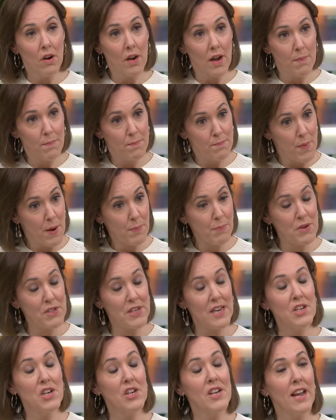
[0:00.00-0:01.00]
a, a,
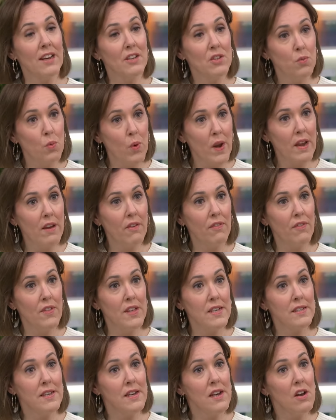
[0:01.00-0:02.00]
procedure next week for
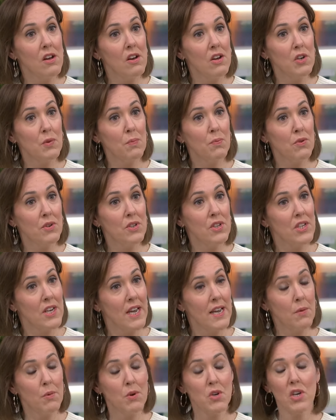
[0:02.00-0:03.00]
this enlarged
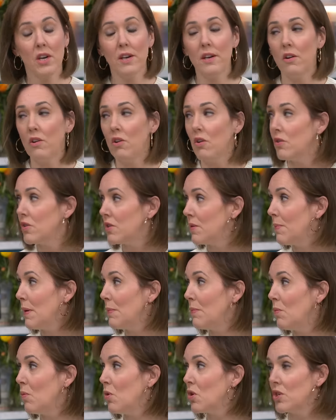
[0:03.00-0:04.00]
prostate, which I know lots of
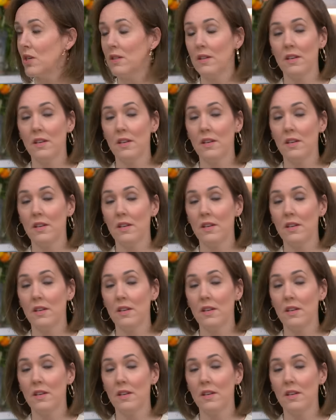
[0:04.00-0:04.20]
people mm. watching